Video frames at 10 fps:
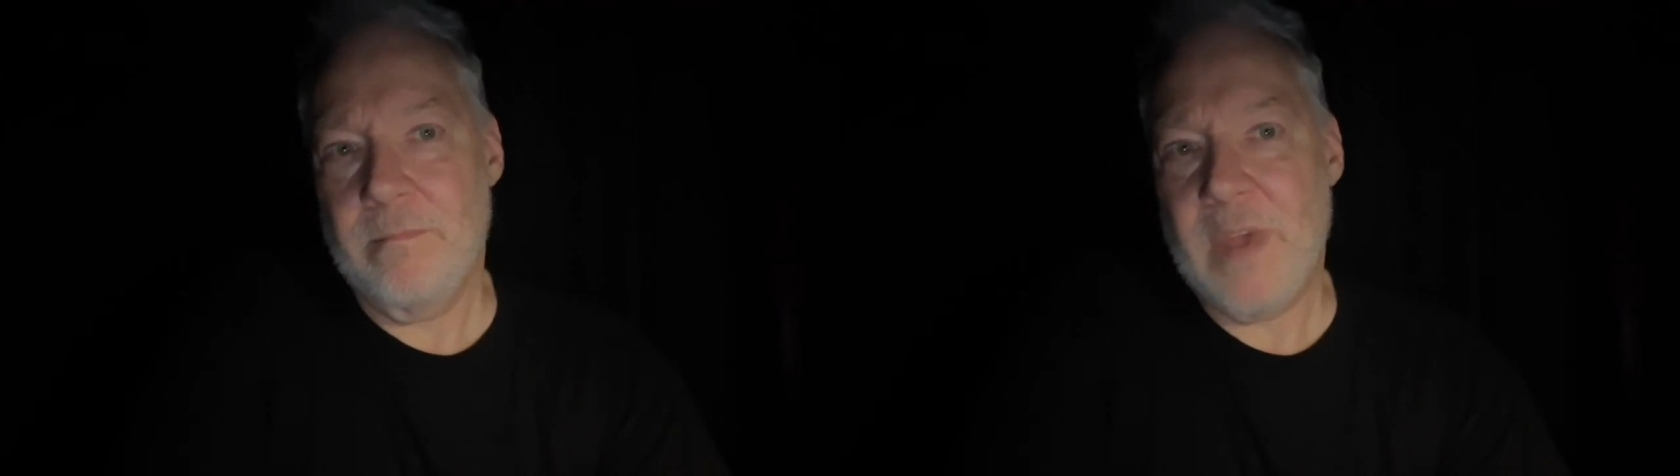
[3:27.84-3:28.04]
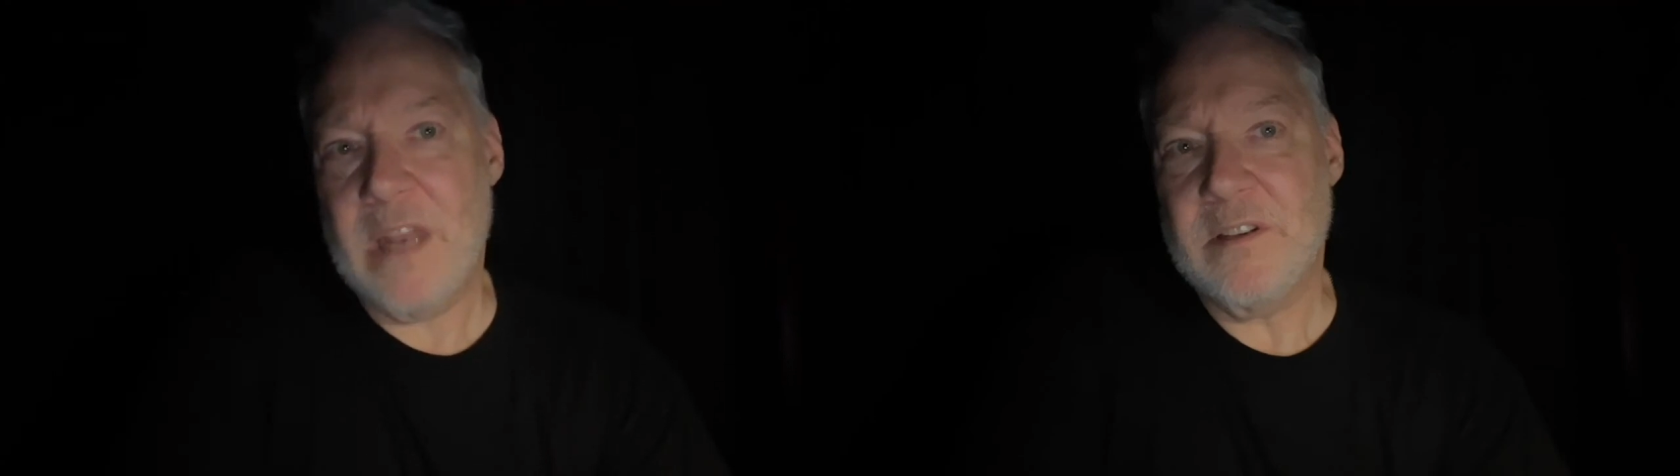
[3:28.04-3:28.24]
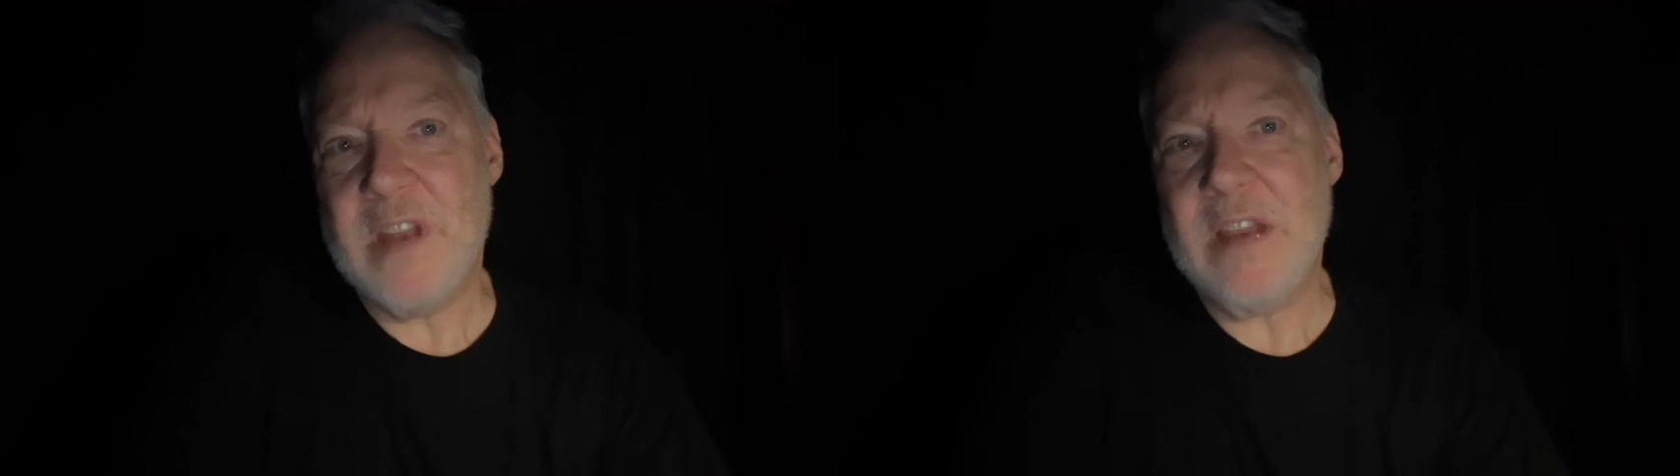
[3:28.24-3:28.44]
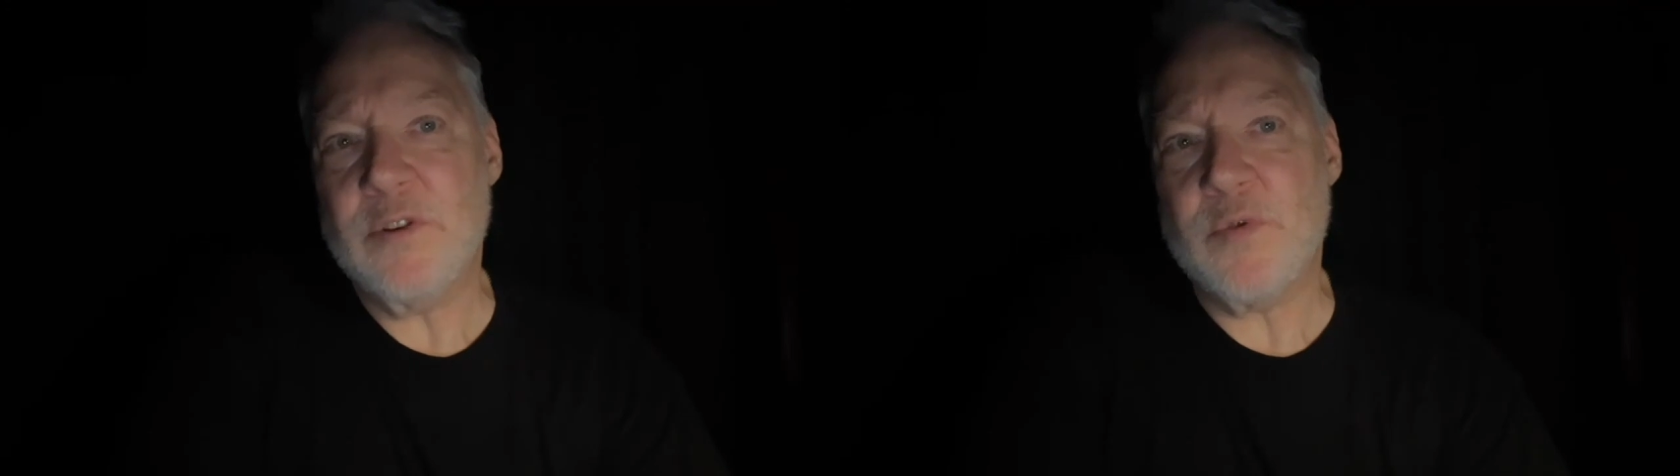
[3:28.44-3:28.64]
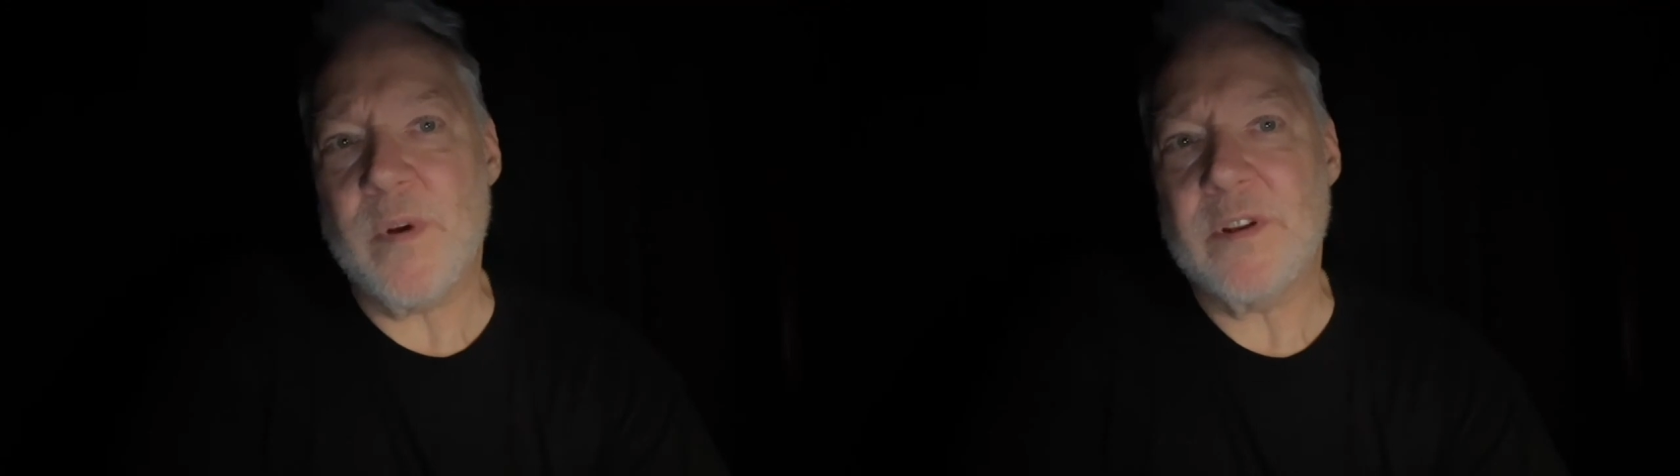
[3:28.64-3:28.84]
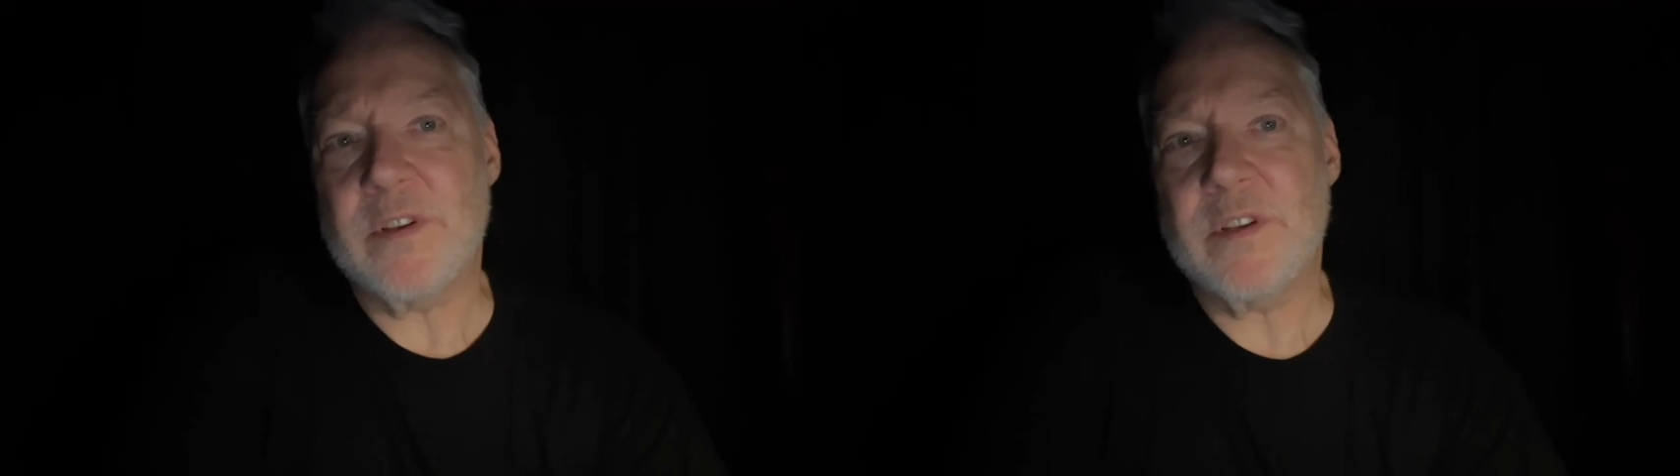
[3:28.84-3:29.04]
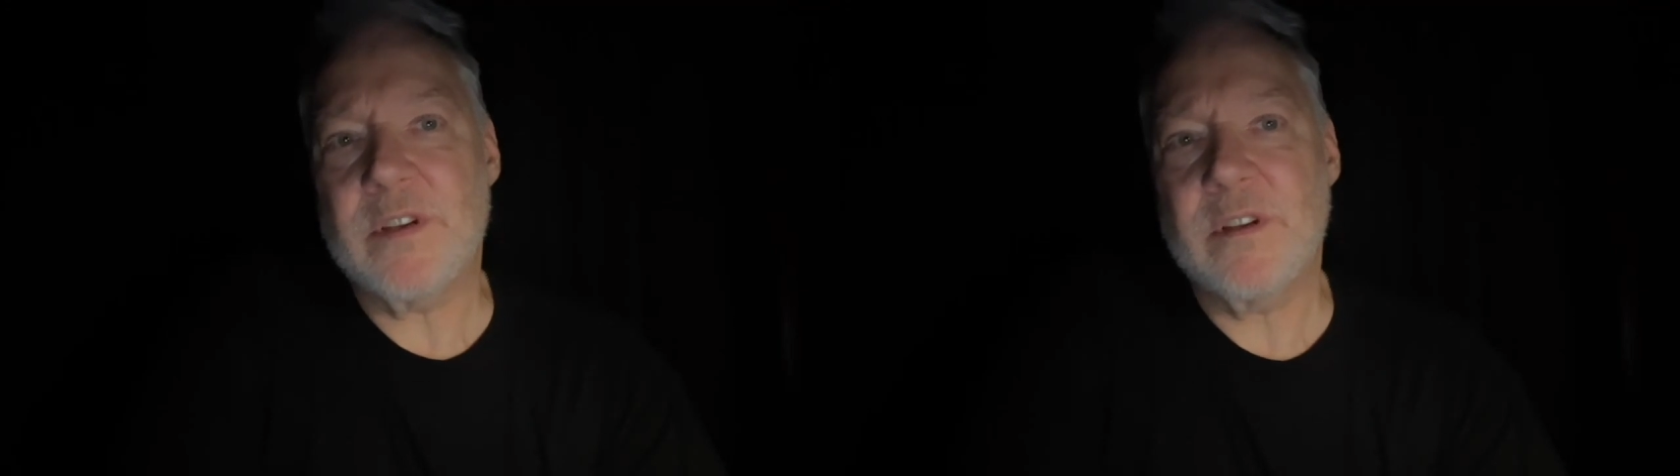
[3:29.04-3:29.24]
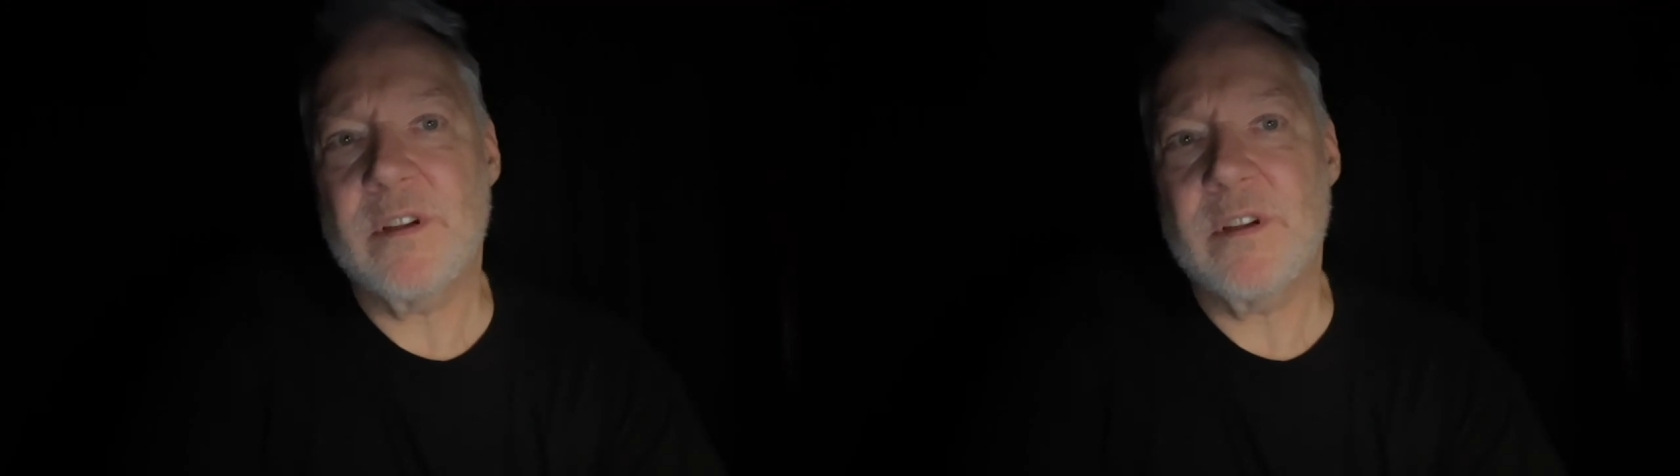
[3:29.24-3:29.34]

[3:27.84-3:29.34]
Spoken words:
and dangerous